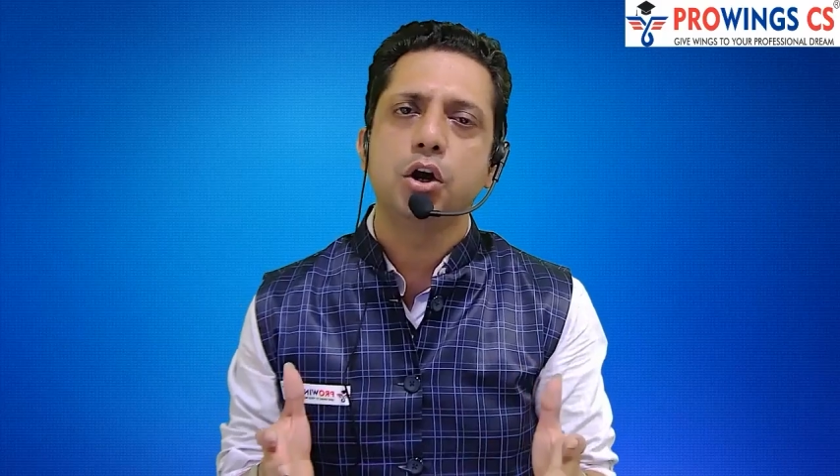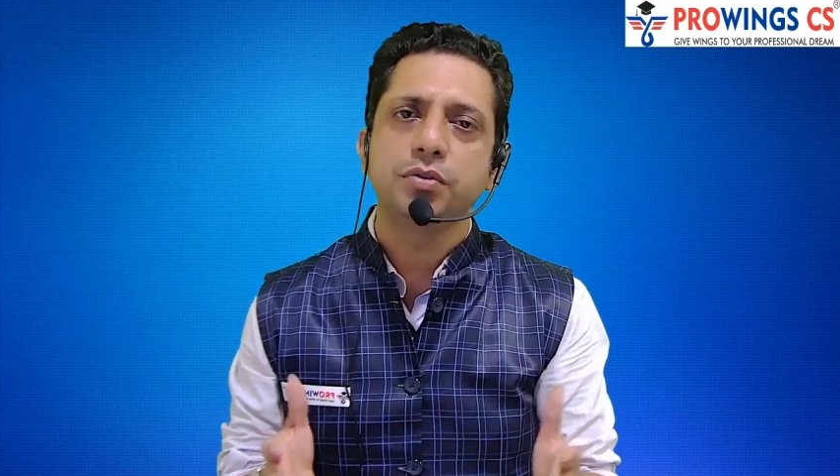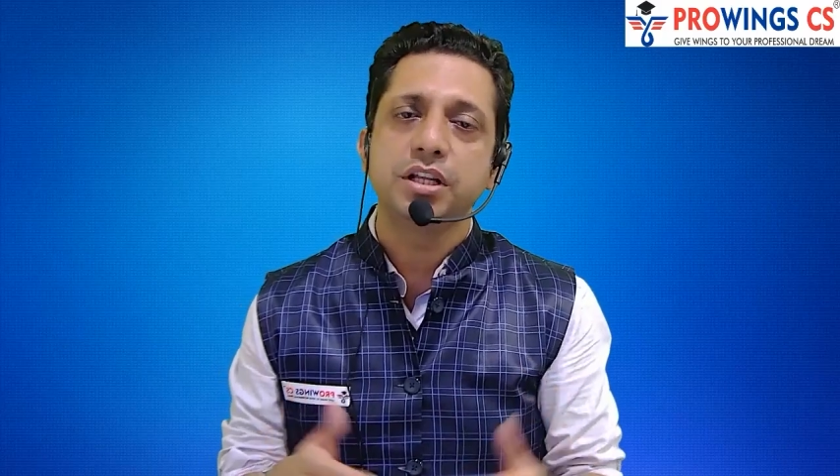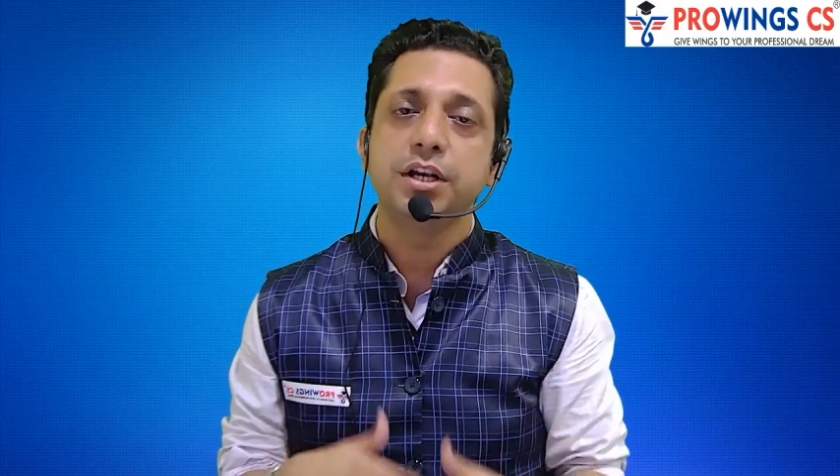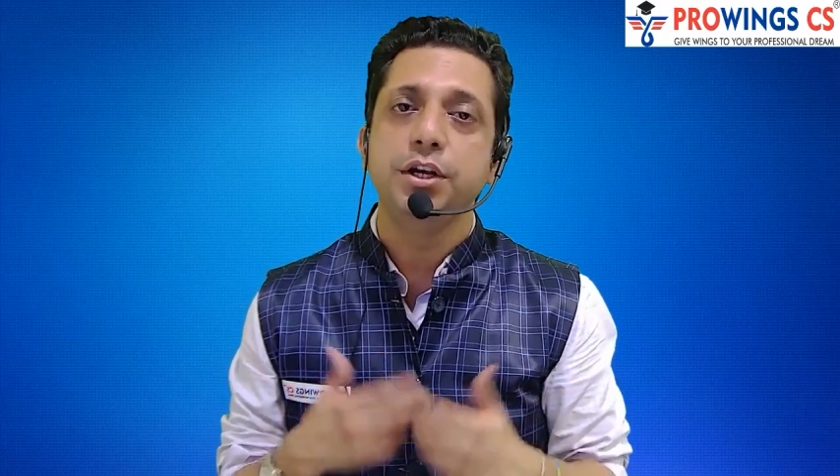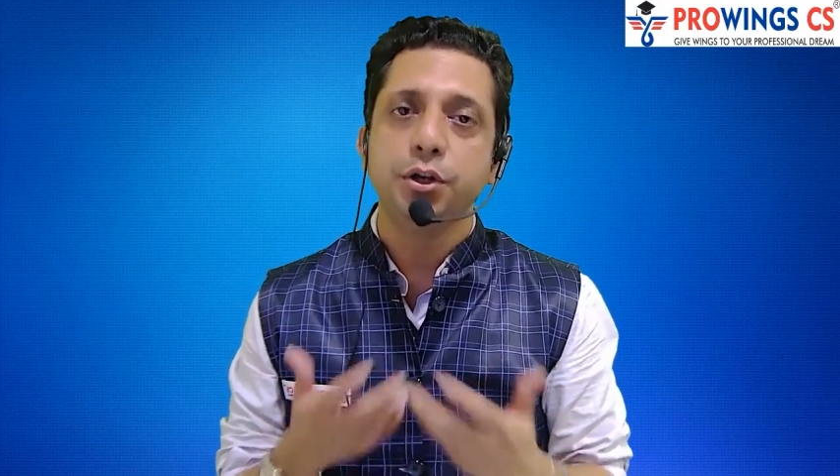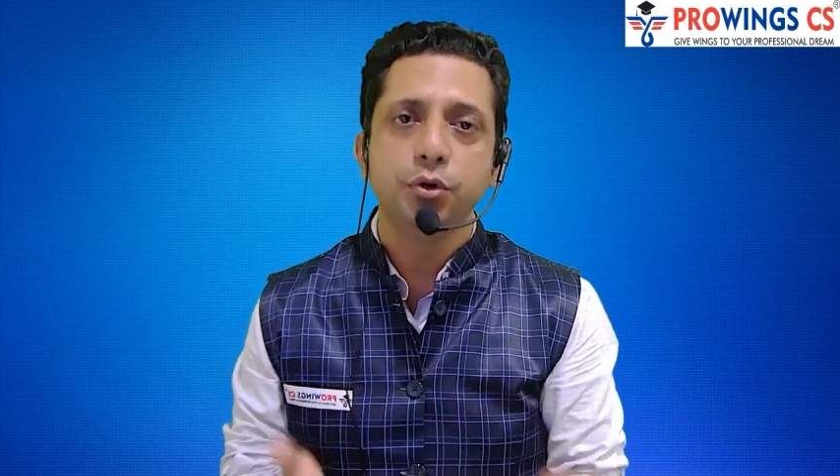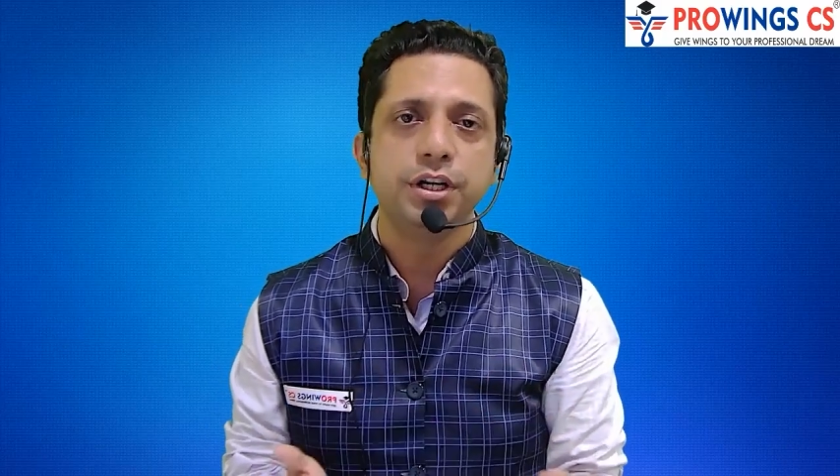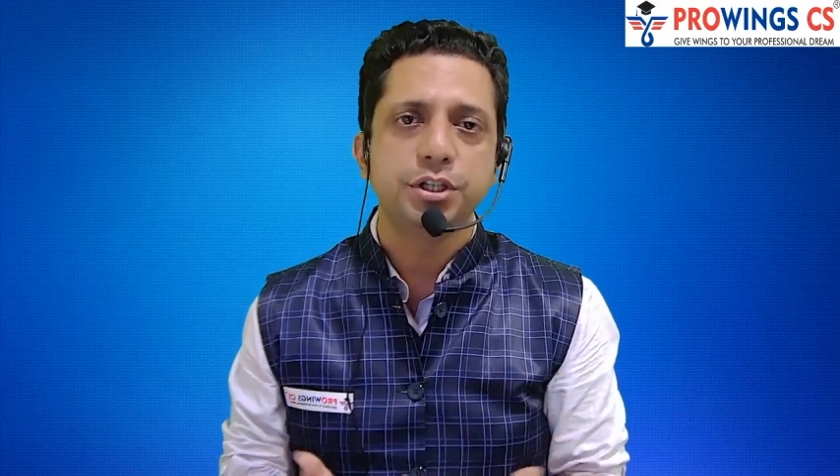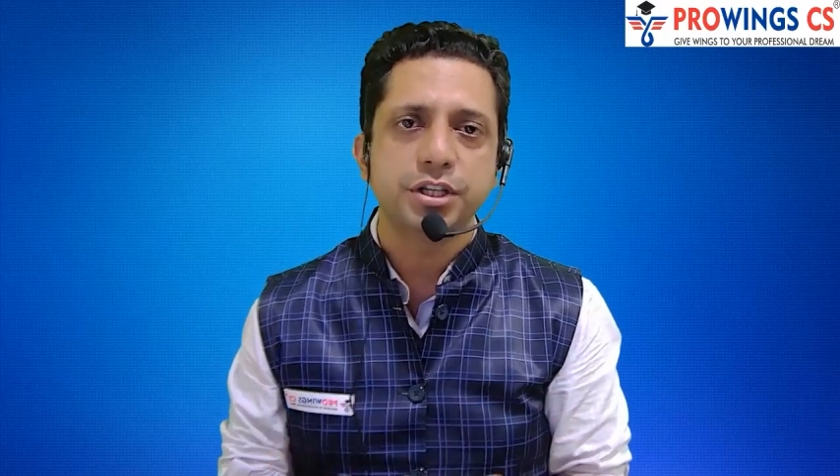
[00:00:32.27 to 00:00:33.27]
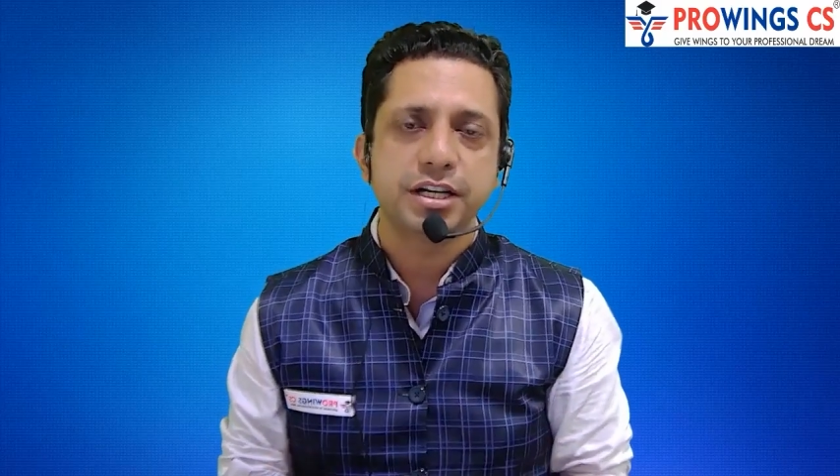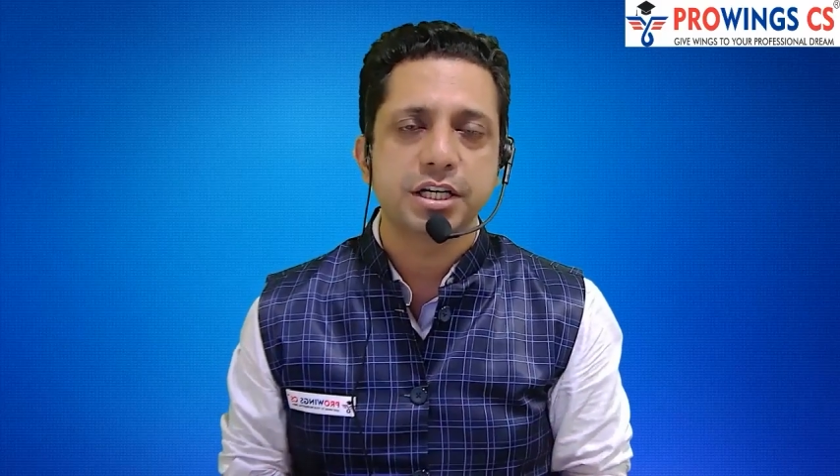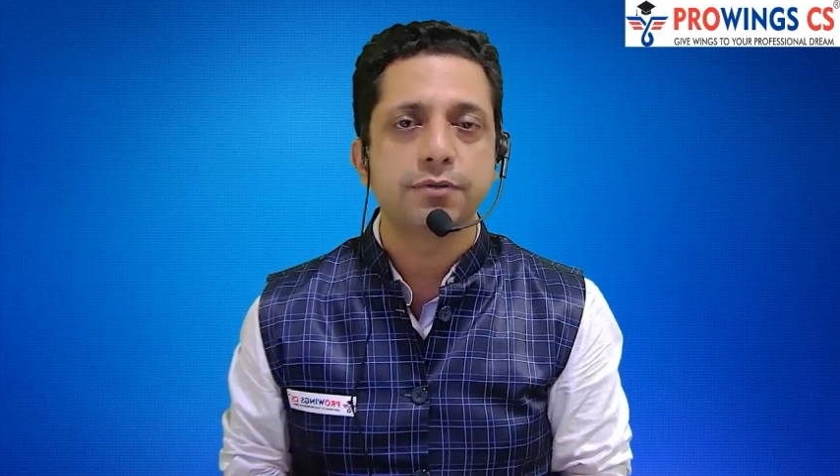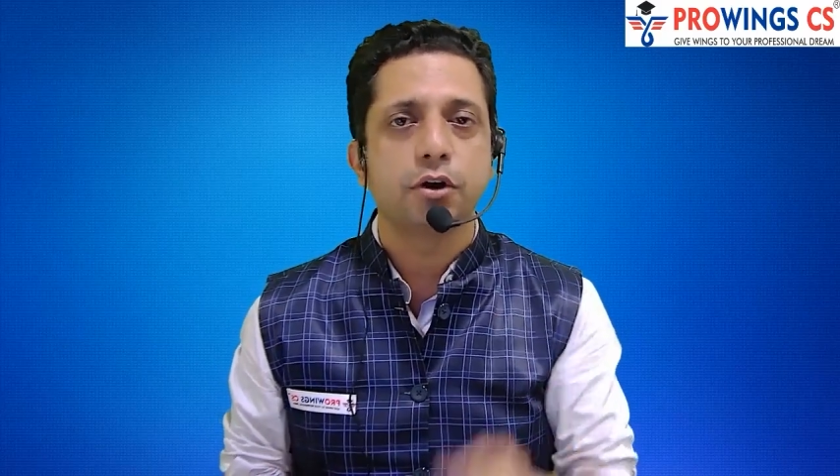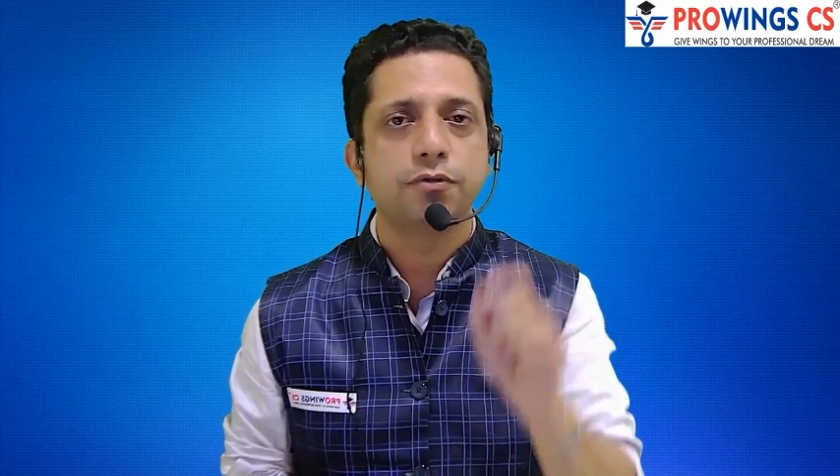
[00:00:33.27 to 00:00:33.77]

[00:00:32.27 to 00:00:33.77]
with a new initiative of